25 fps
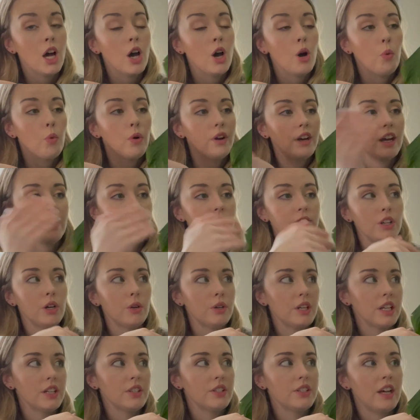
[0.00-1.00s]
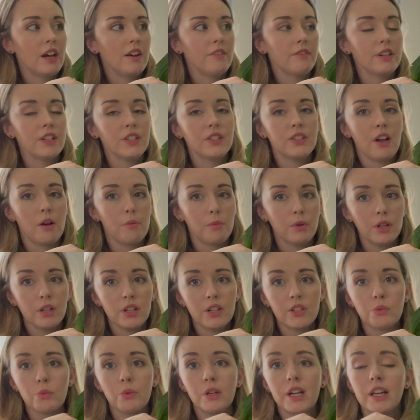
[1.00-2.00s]
What I've noticed every summer
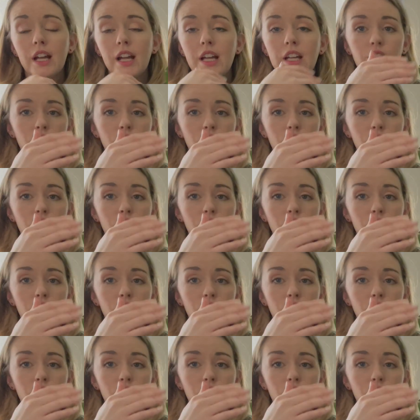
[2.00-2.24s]
is when I